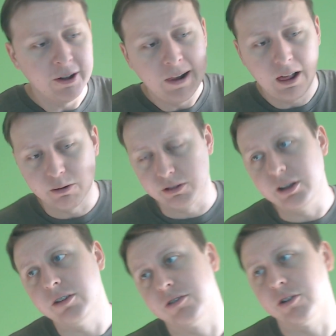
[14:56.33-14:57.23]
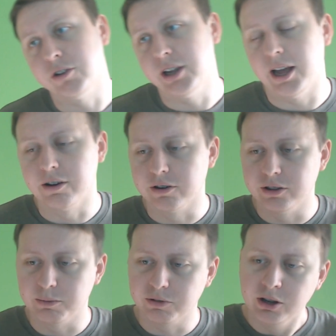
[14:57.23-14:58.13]
with these thirty
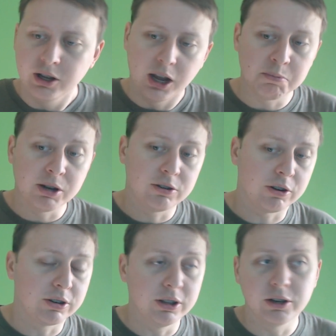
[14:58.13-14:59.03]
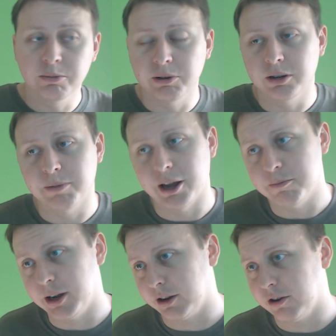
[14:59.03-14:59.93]
algorithms. I might talk a little bit about
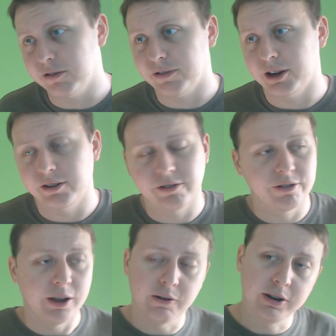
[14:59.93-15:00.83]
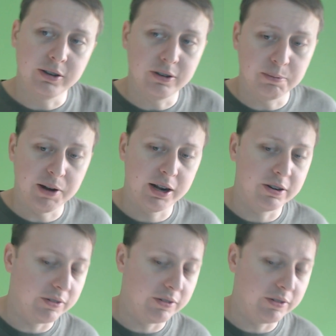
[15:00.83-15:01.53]
my CodeFights, how I practice